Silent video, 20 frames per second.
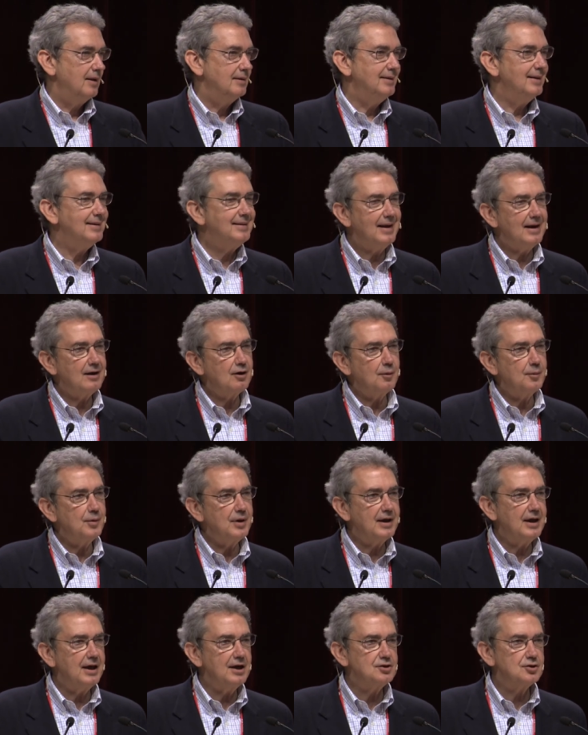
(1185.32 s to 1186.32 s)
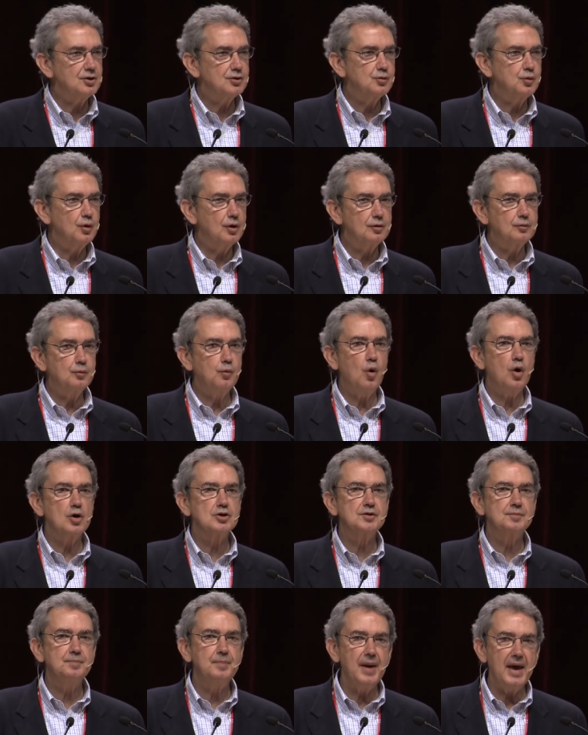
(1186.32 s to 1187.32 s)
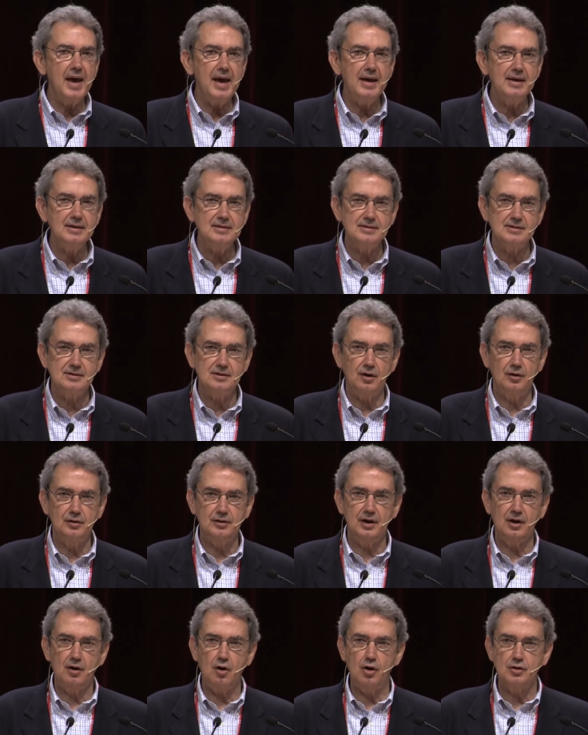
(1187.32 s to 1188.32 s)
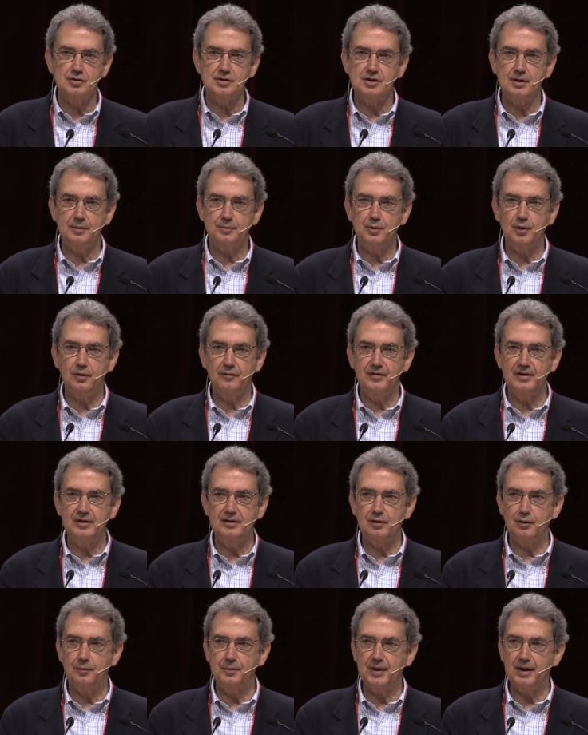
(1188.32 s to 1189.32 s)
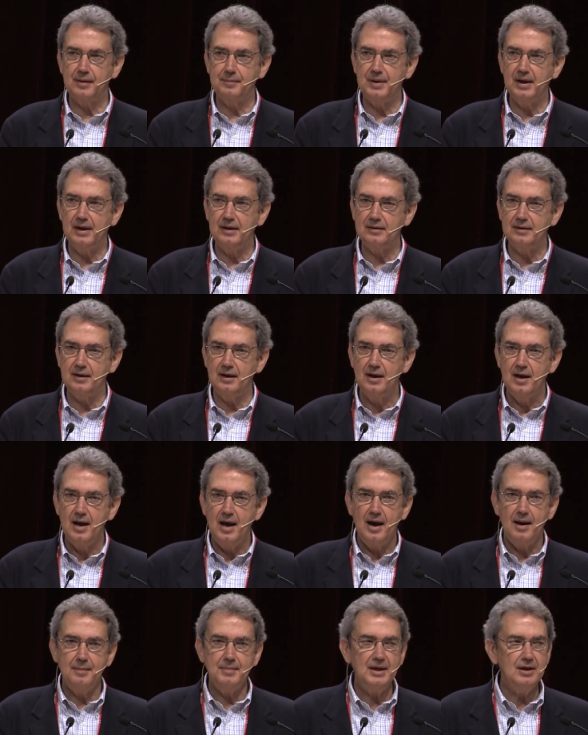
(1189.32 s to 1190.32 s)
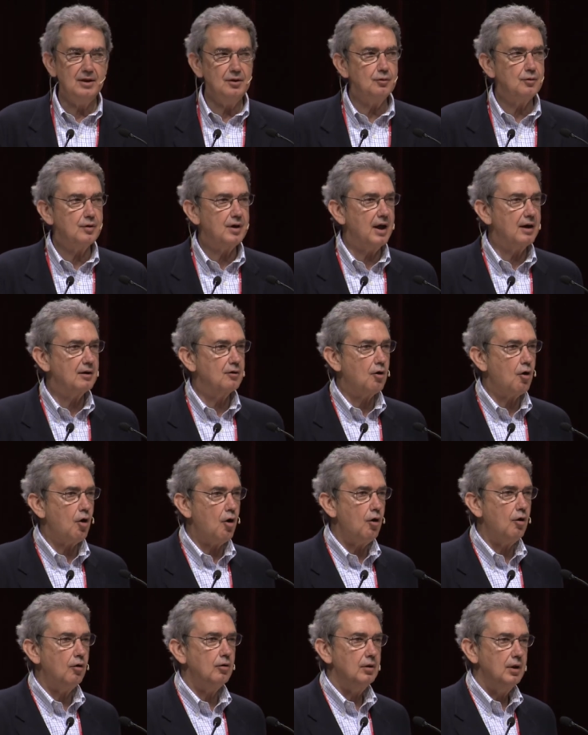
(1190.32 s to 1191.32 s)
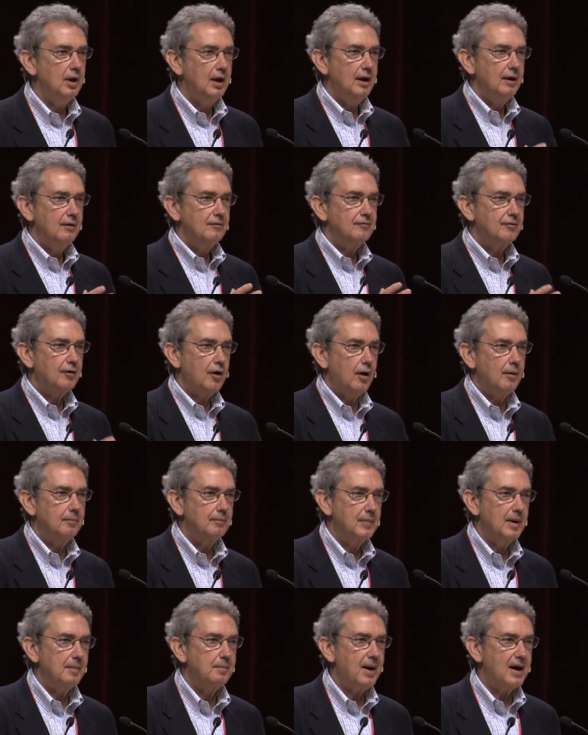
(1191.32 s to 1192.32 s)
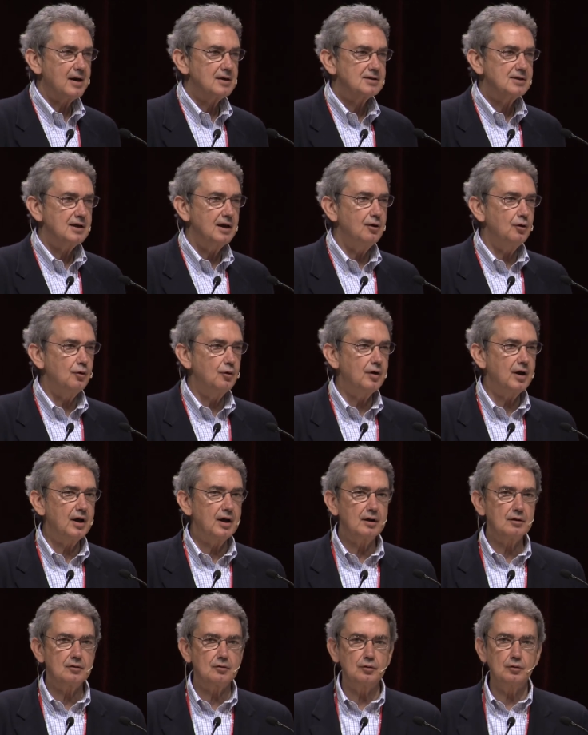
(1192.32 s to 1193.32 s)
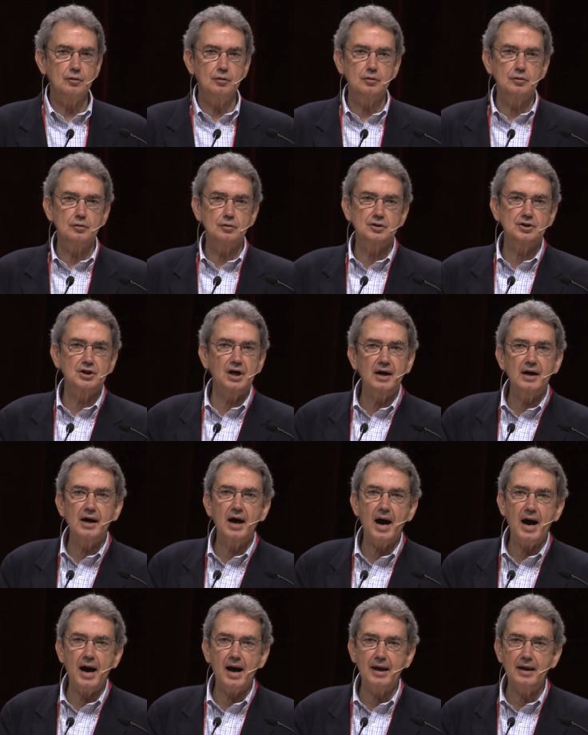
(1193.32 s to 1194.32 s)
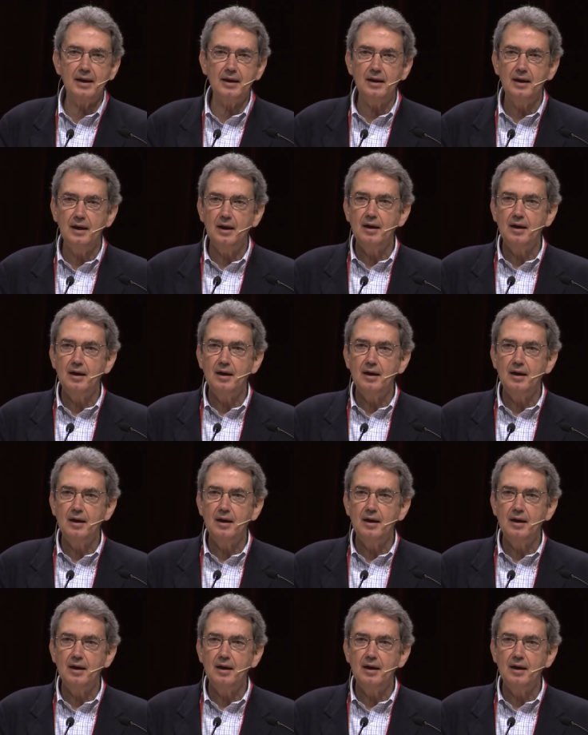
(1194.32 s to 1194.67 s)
the telecommunications world was based on the concept of interoperability. I mean, you can call from Barcelona to Shanghai